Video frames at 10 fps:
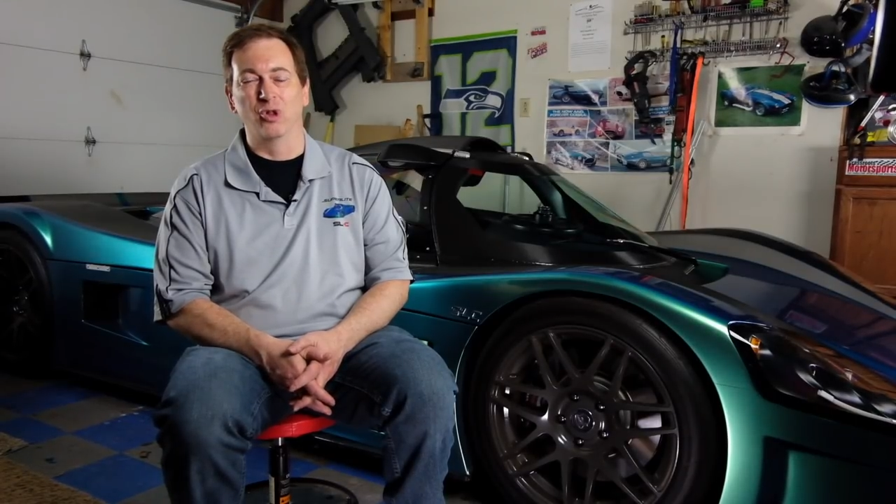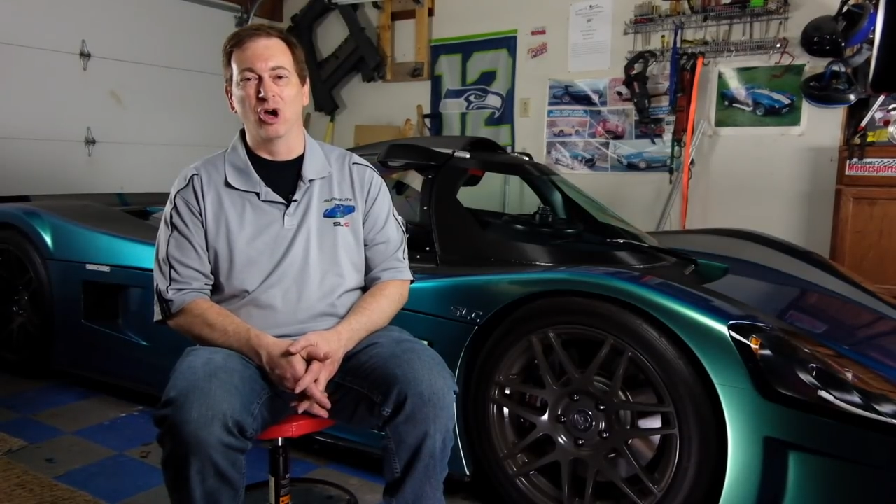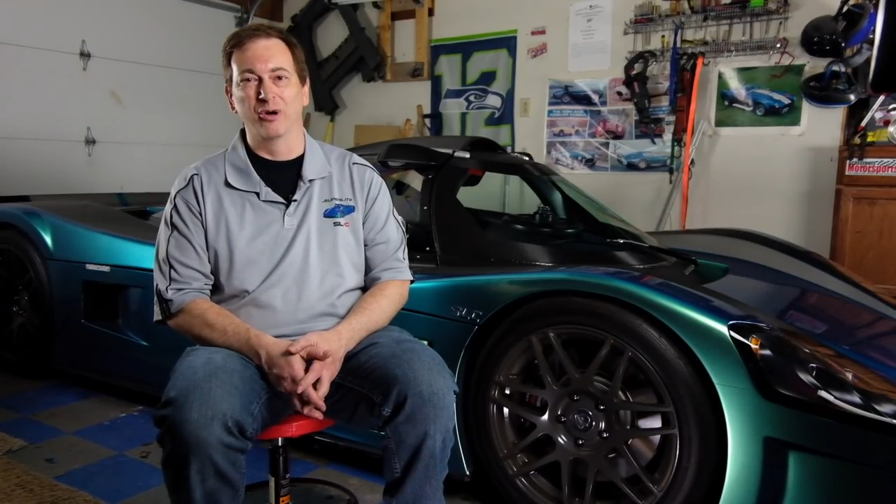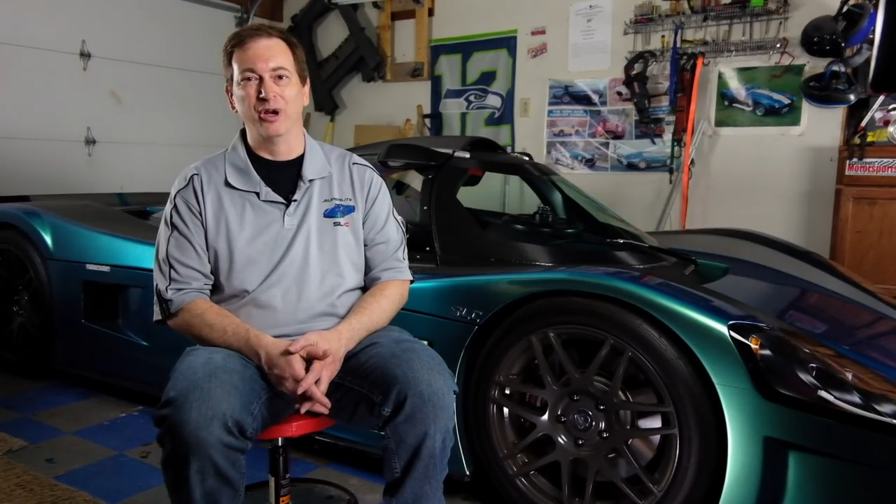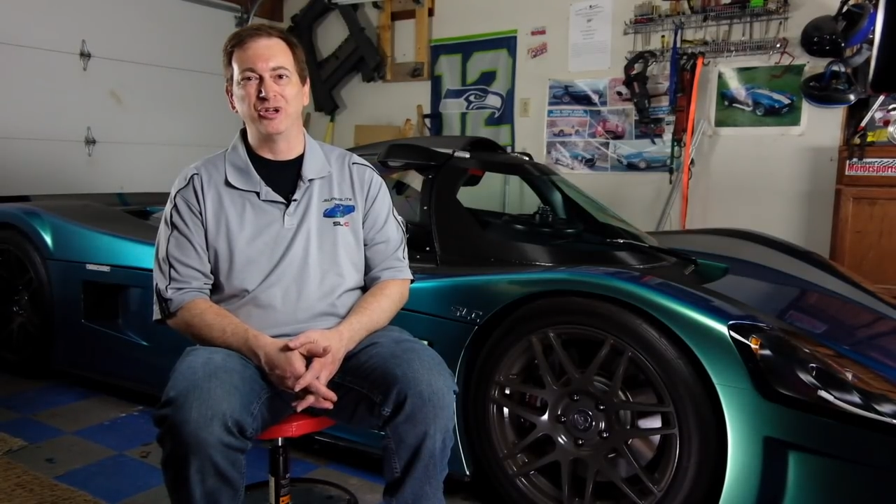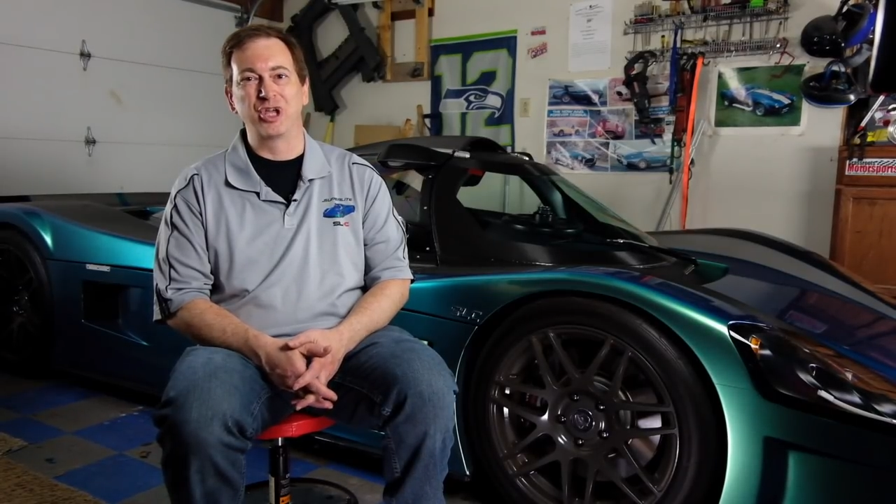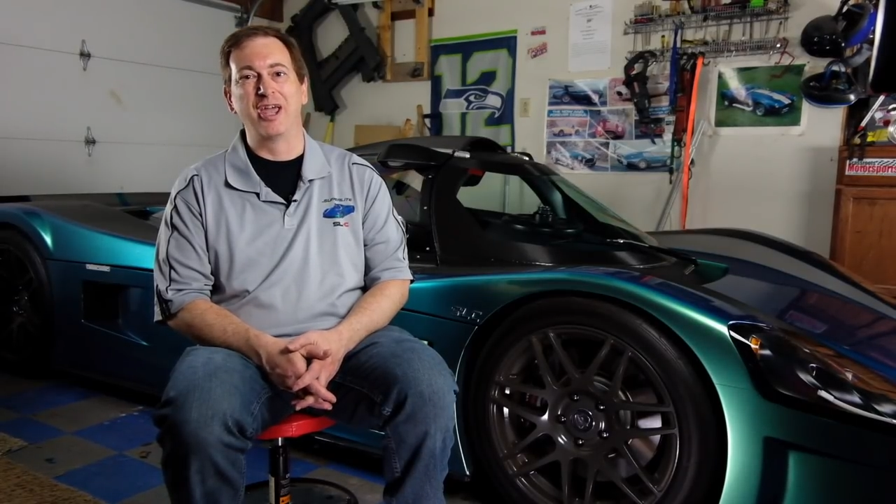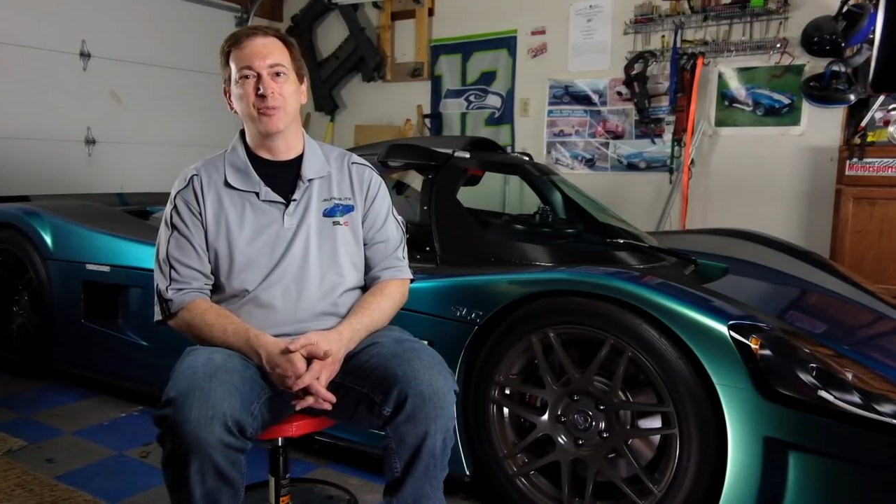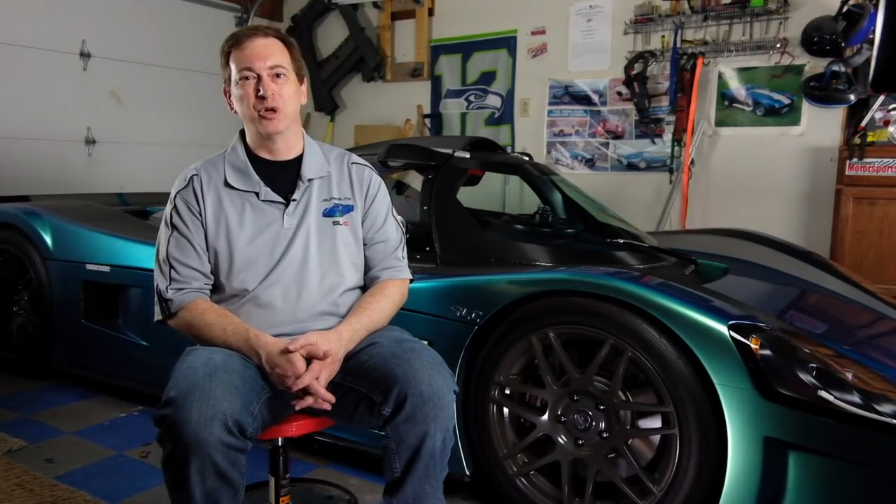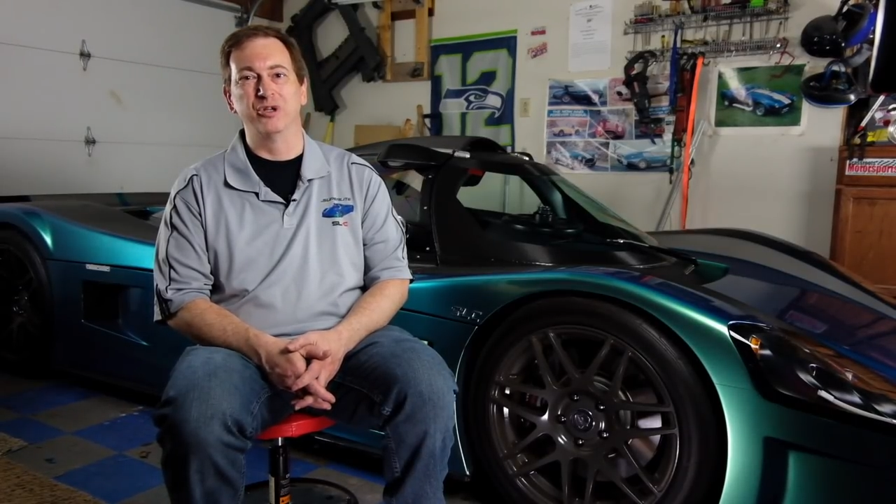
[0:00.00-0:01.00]
long range
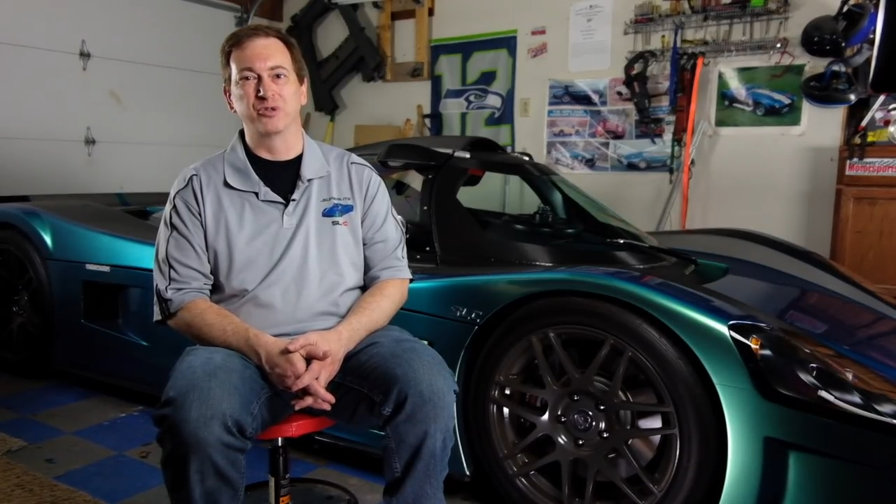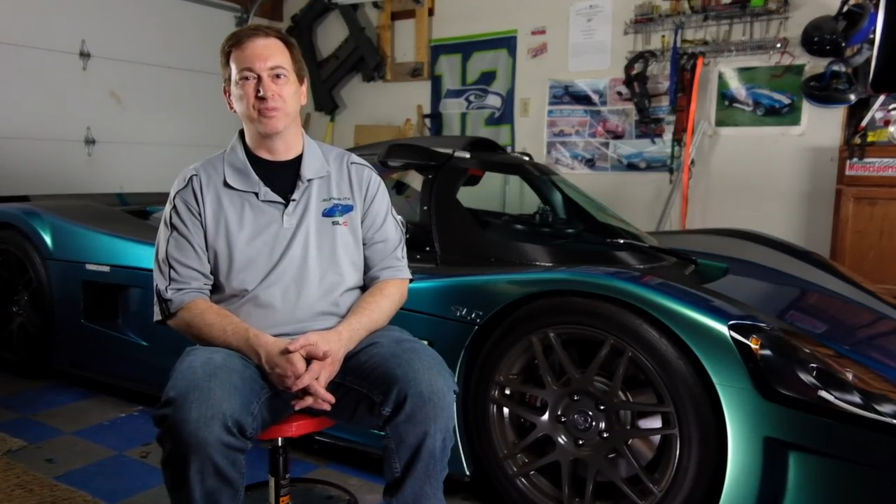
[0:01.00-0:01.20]
camera is